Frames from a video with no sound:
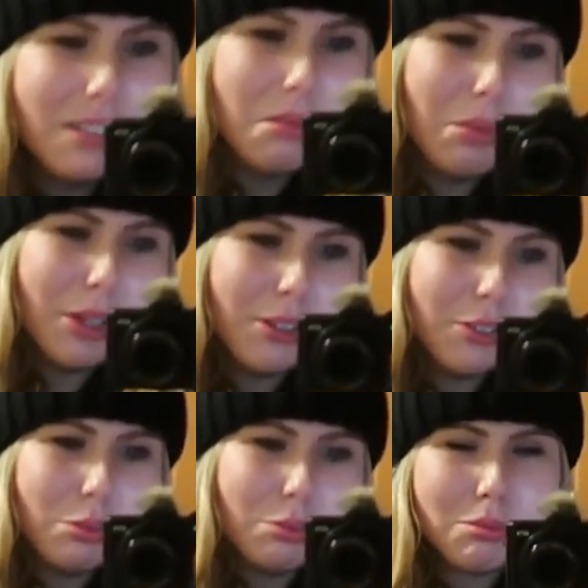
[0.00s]
oh my
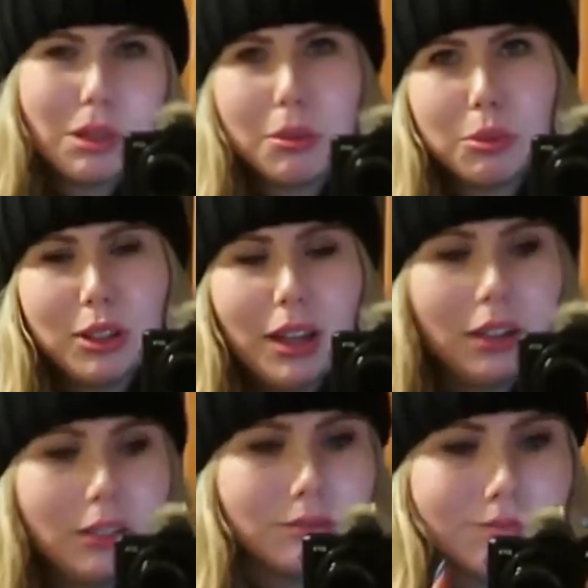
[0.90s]
gosh, I'm, I'm
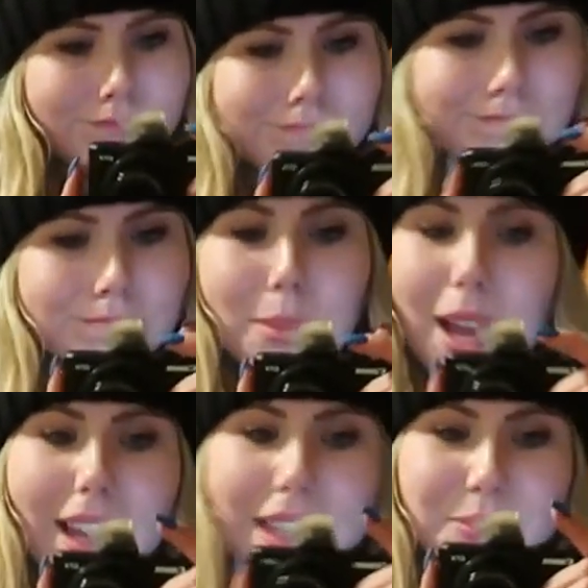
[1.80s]
sad.
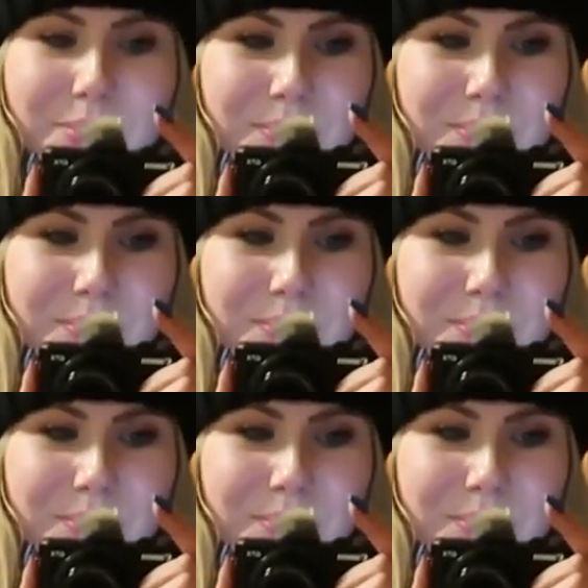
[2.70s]
Bye!